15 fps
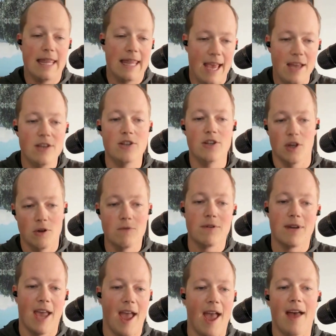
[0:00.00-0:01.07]
then you
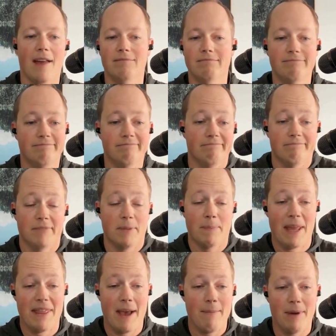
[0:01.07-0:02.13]
can
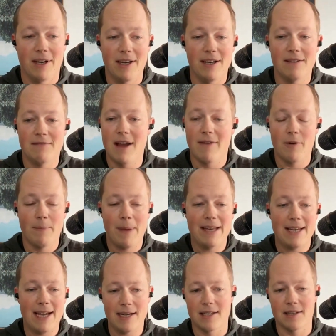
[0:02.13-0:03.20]
spend that money and never
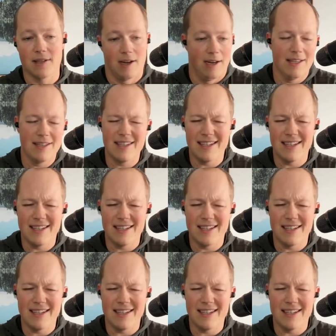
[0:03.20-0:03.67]
pay taxes on it.